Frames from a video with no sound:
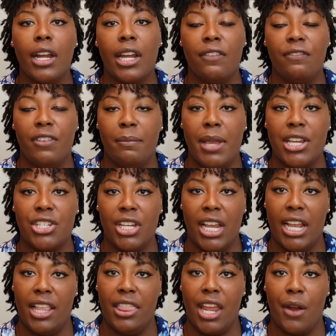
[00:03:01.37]
information
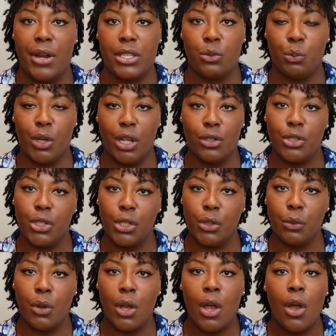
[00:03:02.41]
in there as well
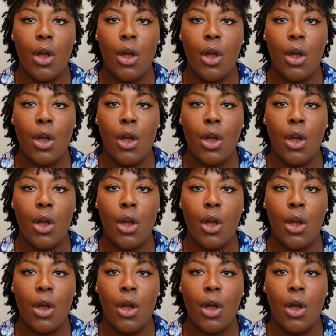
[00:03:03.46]
too.